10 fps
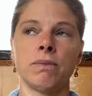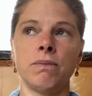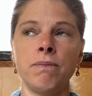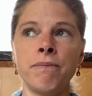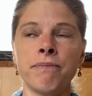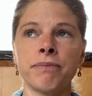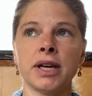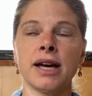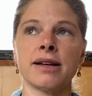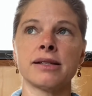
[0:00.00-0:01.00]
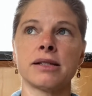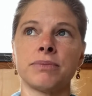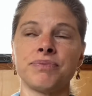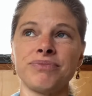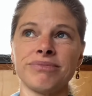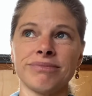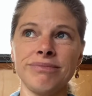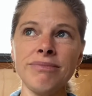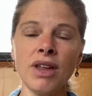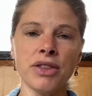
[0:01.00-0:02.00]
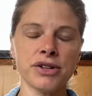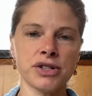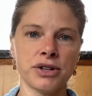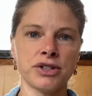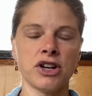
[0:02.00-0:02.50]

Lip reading: Because there's certain